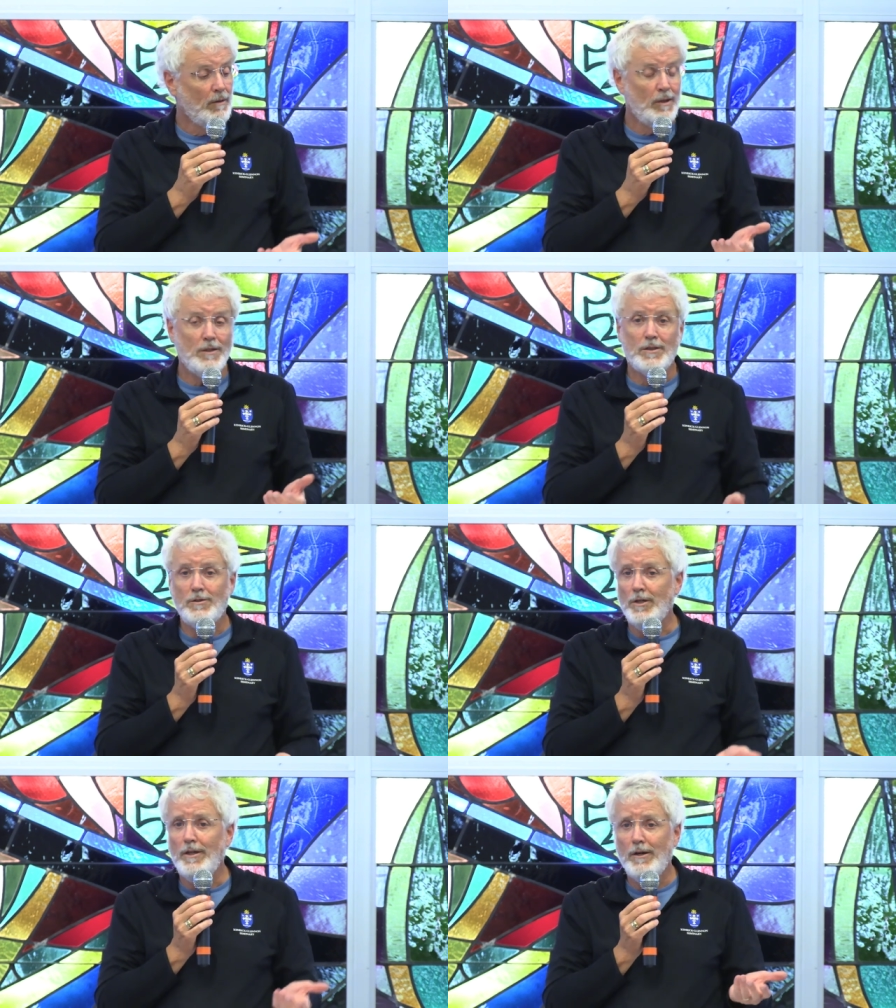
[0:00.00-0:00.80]
Well,
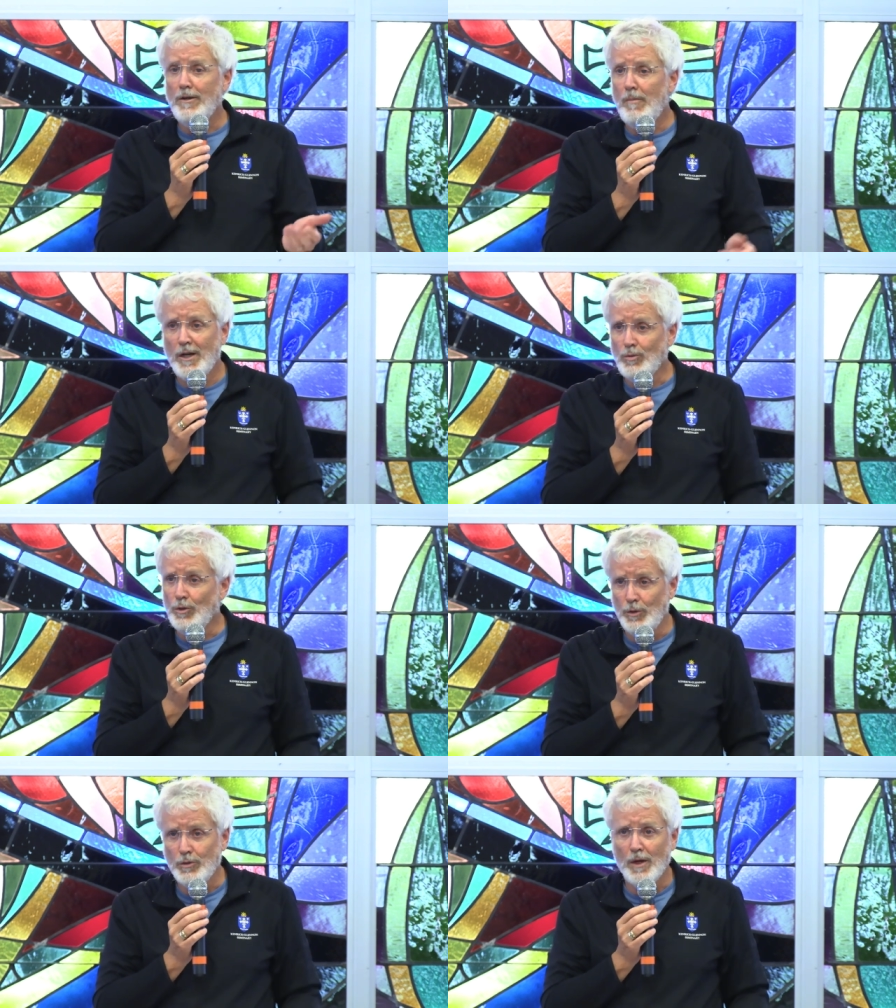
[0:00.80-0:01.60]
since you're here, you might as well
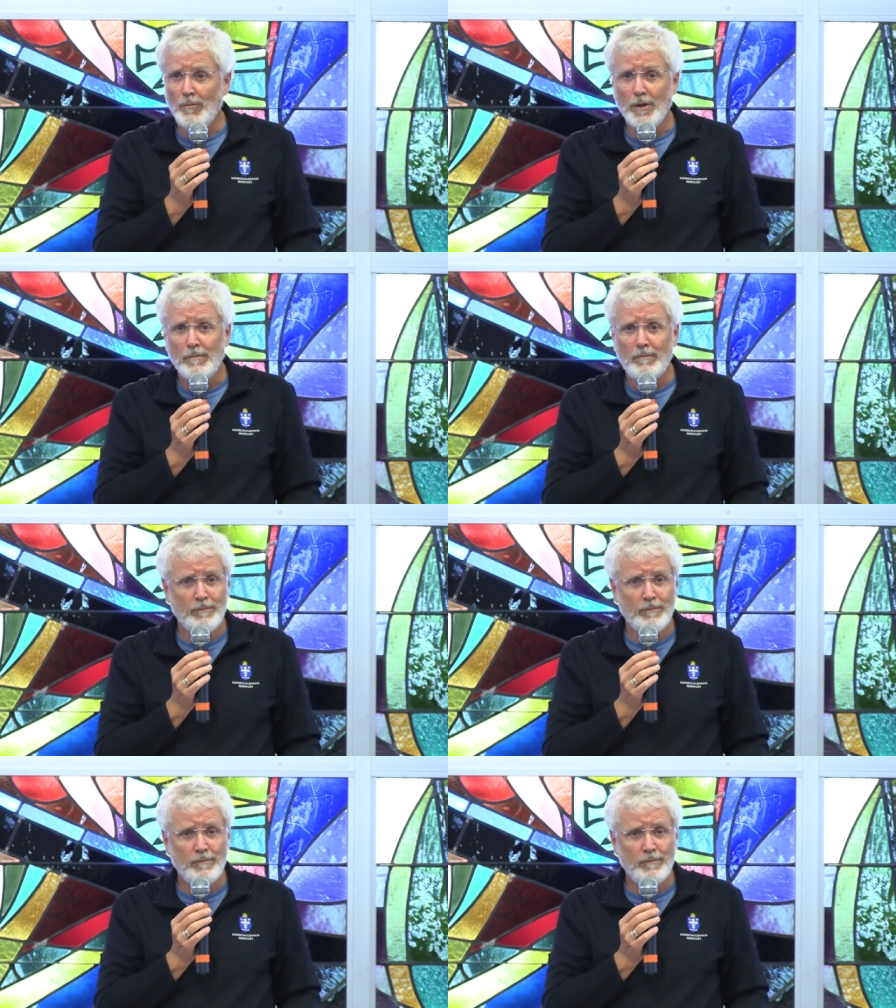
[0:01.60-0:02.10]
do something.